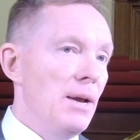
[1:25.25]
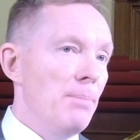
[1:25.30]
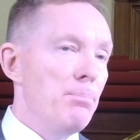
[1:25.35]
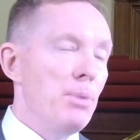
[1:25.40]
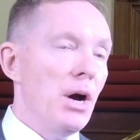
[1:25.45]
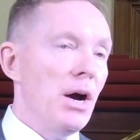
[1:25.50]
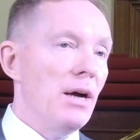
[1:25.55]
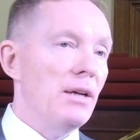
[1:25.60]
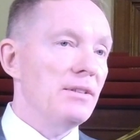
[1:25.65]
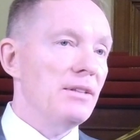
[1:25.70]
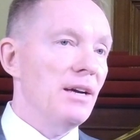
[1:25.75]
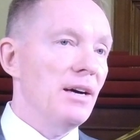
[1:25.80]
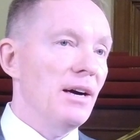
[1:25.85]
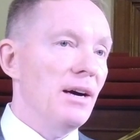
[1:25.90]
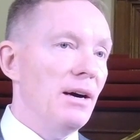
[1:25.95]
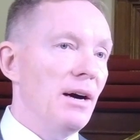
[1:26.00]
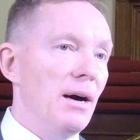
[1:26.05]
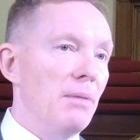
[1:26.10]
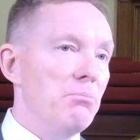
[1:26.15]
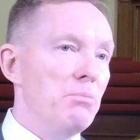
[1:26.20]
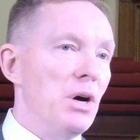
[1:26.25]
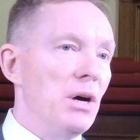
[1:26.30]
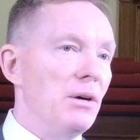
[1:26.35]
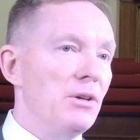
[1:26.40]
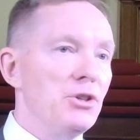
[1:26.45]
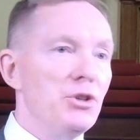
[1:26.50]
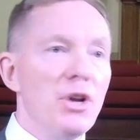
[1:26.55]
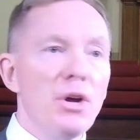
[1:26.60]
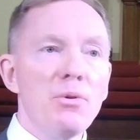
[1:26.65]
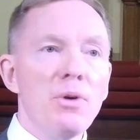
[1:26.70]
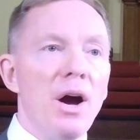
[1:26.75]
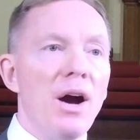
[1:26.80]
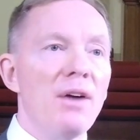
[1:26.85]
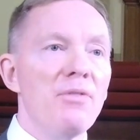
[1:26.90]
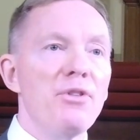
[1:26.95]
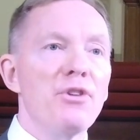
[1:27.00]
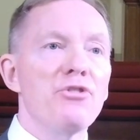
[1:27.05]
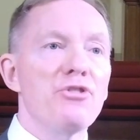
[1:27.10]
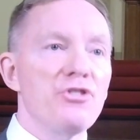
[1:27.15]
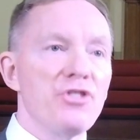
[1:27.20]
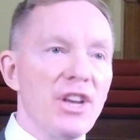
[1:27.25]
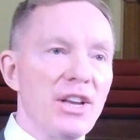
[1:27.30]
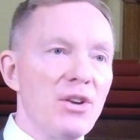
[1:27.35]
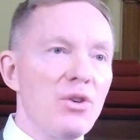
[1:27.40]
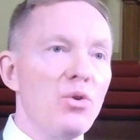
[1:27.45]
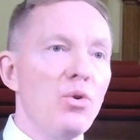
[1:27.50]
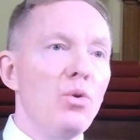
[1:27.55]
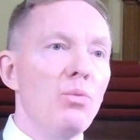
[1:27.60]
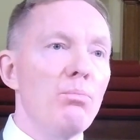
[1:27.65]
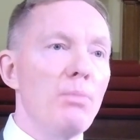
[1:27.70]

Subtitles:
But, you know, the single